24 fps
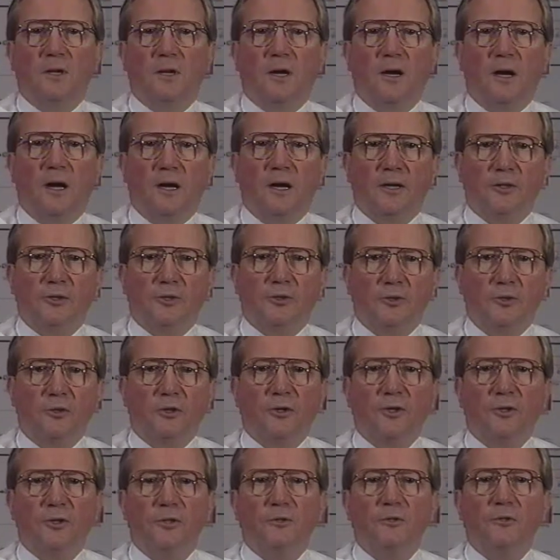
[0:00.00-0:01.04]
I
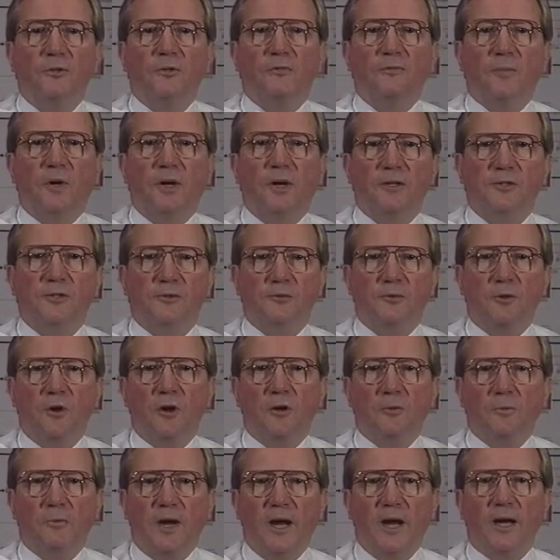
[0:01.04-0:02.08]
assure you of my
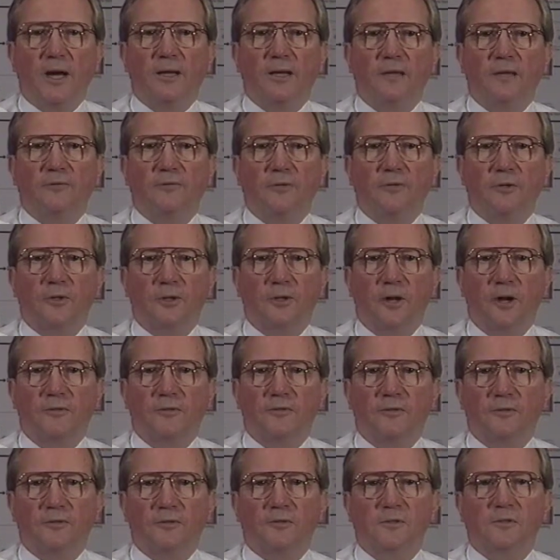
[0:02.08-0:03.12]
strong backing for your
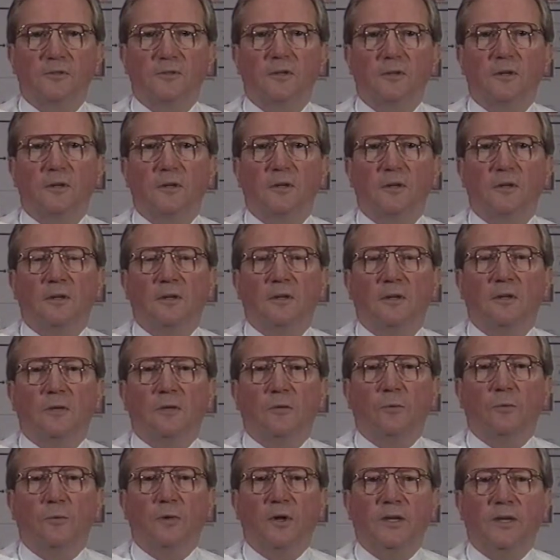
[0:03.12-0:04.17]
efforts.
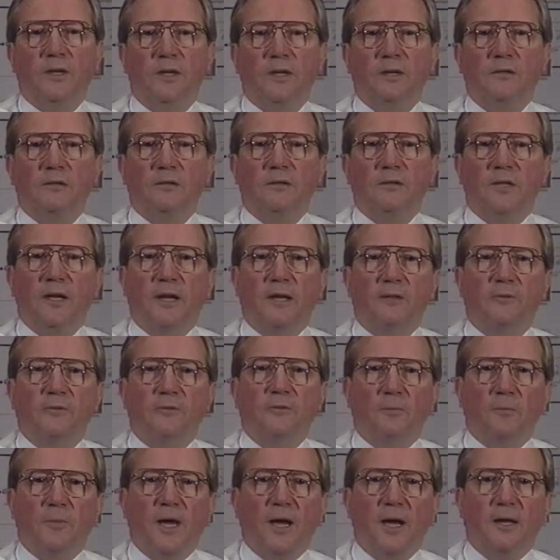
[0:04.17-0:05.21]
We need to take
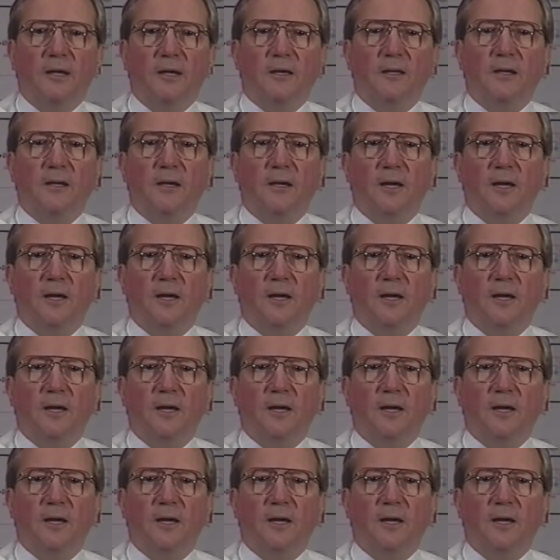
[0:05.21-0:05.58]
dramatic